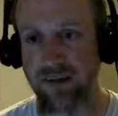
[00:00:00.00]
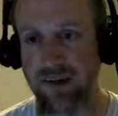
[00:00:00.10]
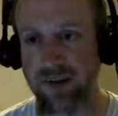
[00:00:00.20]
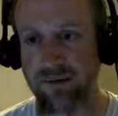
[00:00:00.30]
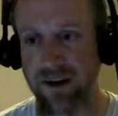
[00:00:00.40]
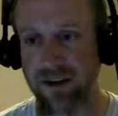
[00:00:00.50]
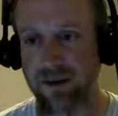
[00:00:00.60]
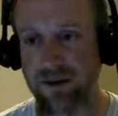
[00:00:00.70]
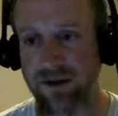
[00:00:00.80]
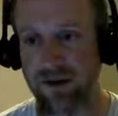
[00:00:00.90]
like my
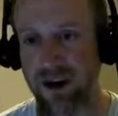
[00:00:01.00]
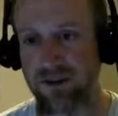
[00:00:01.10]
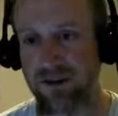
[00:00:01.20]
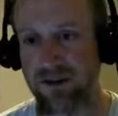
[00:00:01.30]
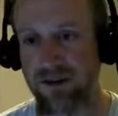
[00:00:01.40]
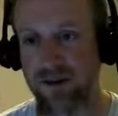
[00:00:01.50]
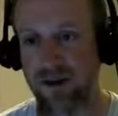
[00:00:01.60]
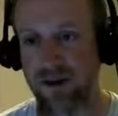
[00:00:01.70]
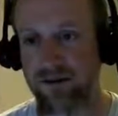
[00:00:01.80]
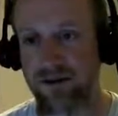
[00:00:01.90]
subscribers and
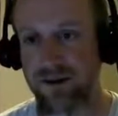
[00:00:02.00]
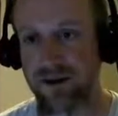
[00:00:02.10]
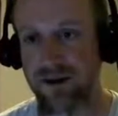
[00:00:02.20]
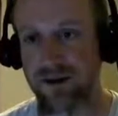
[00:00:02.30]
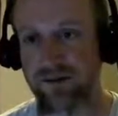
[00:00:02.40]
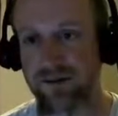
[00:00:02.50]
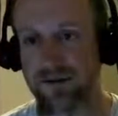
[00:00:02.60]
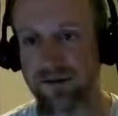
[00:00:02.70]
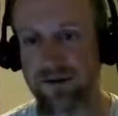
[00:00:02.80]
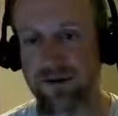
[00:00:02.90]
stuff, or
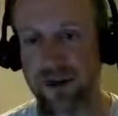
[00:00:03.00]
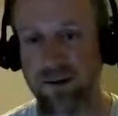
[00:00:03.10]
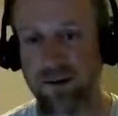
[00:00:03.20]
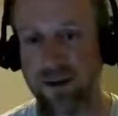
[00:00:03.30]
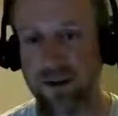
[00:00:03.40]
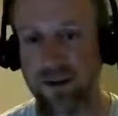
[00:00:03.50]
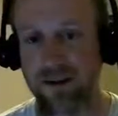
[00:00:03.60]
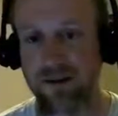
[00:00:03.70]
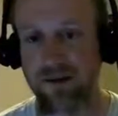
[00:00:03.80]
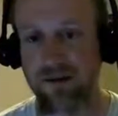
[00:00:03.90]
subscribe to me on
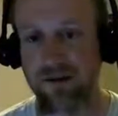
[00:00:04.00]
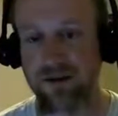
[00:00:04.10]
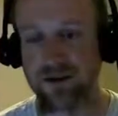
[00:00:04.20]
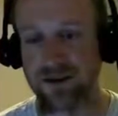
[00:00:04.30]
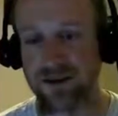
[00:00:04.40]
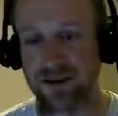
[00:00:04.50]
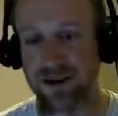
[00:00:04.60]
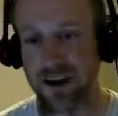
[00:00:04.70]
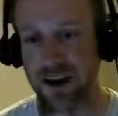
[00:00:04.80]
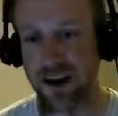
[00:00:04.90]
YouTube, which is,
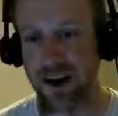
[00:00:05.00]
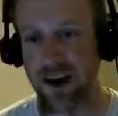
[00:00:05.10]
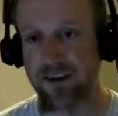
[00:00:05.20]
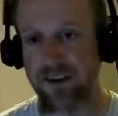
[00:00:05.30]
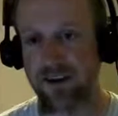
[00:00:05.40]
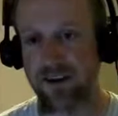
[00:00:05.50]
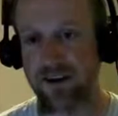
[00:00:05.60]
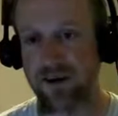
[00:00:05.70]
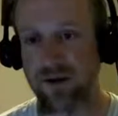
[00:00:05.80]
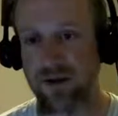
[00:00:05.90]
I guess that's
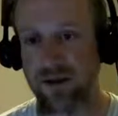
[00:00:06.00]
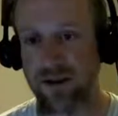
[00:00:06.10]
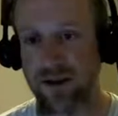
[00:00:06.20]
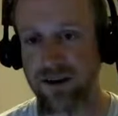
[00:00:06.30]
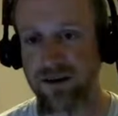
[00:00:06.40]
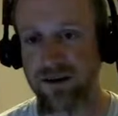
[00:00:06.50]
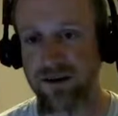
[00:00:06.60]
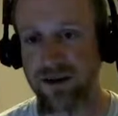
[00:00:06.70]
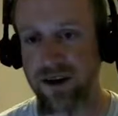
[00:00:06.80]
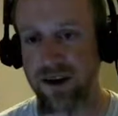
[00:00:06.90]
cool, you know.
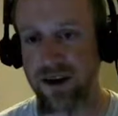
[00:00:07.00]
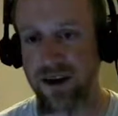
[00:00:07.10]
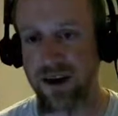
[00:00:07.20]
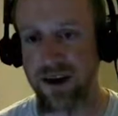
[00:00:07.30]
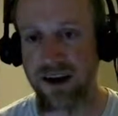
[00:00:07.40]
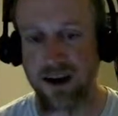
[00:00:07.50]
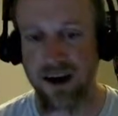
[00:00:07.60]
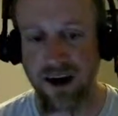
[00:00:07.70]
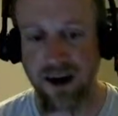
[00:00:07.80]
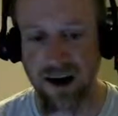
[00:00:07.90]

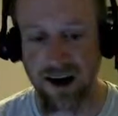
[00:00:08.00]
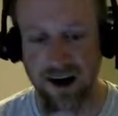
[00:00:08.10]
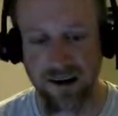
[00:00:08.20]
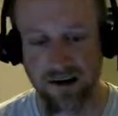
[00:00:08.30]
Uh,